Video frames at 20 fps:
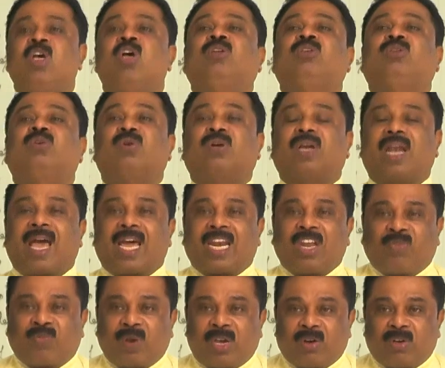to
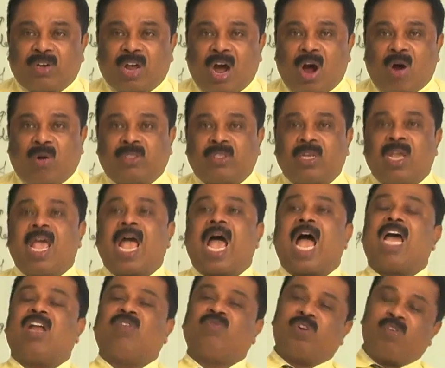clarify your doubts,
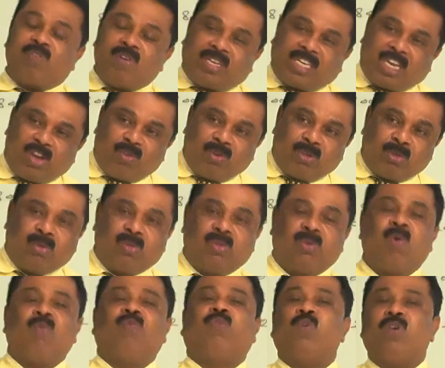and we will give
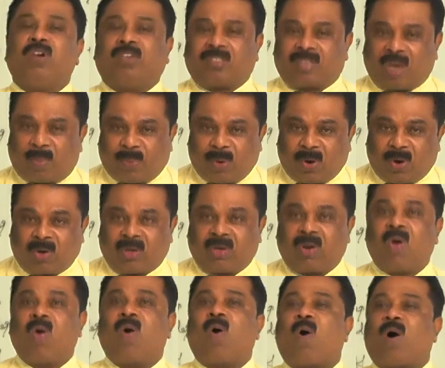you full support
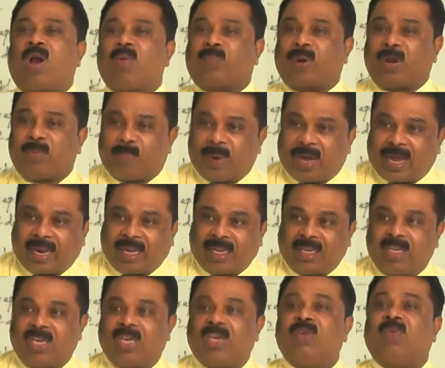on
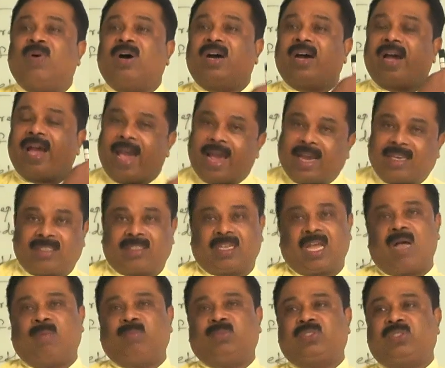preparing your
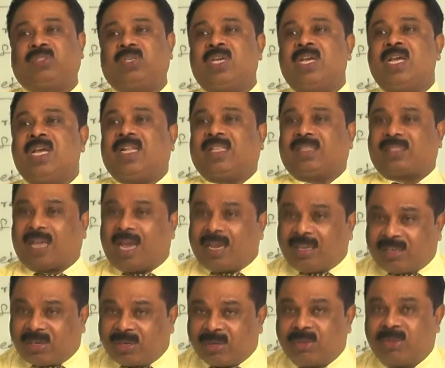exams.
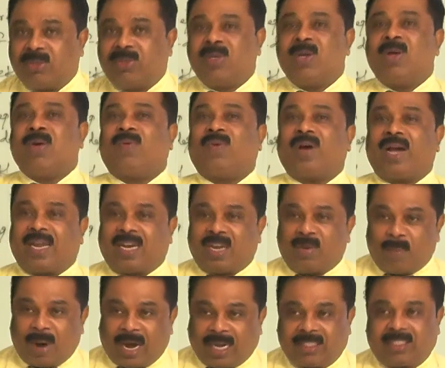Thank you very
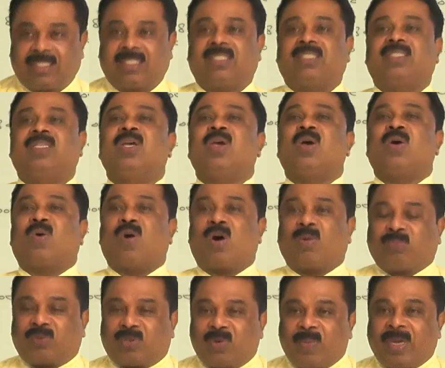much.
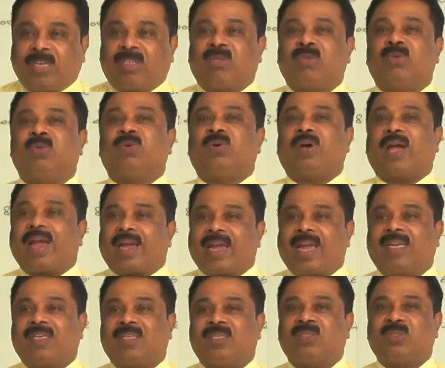Hope to meet you
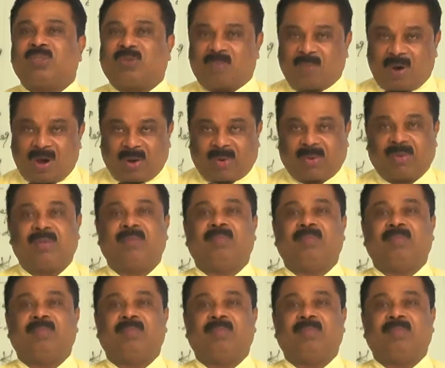again tomorrow.